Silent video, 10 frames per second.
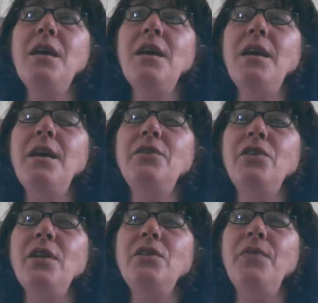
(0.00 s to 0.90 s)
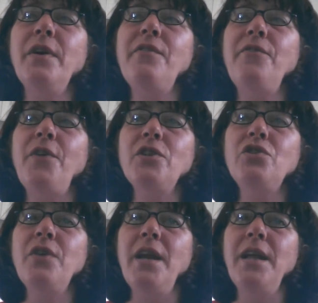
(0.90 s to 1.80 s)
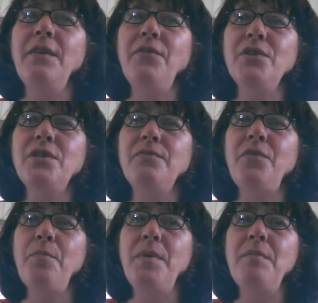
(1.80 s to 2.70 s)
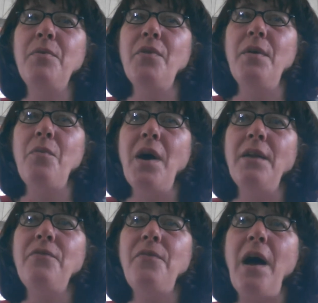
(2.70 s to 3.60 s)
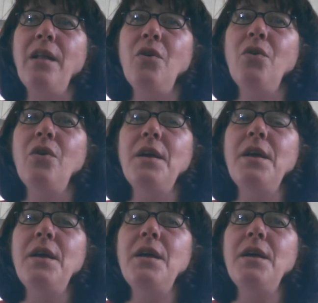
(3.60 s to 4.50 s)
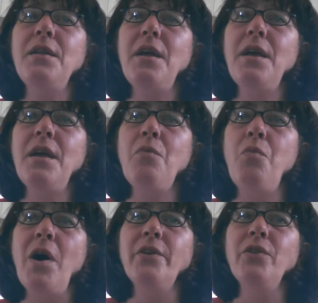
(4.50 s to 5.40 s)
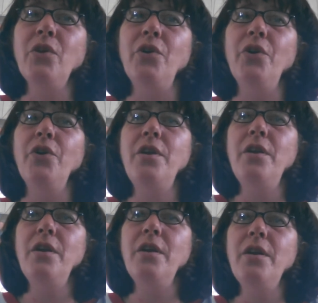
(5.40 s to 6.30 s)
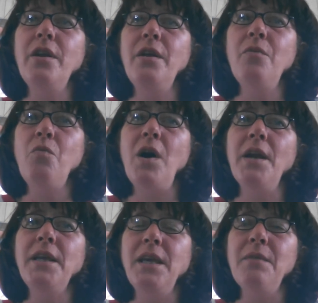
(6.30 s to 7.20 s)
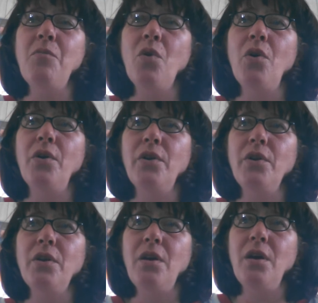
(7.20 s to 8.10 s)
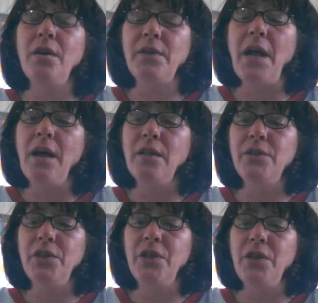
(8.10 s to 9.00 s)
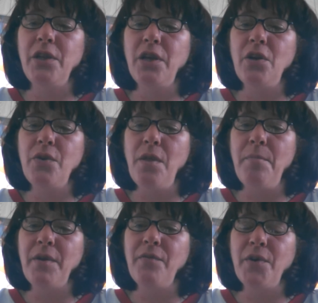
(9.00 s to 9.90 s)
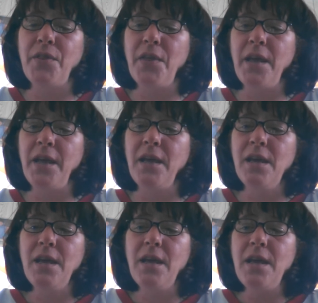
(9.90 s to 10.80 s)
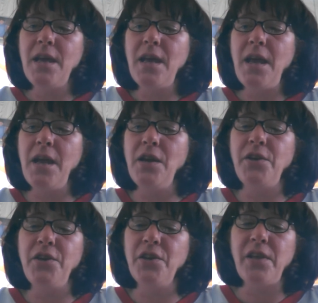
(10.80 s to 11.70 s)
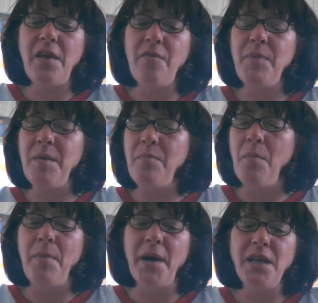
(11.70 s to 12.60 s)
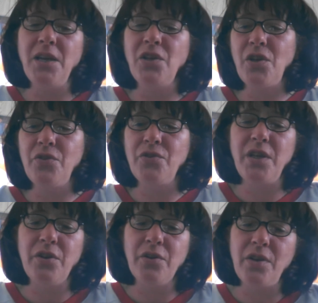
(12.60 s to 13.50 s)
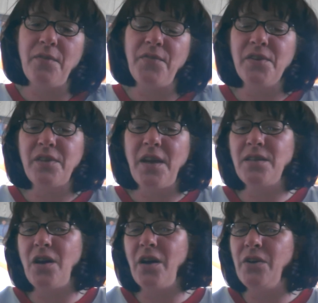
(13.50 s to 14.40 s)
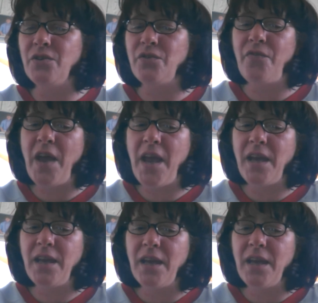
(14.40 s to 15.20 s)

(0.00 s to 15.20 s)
It's very frustrating for people that want to follow and want to learn and want to get more knowledge into, you know, in the Bigfoot thing, and to just have people biting each other's ears off. This guy's audio's fake.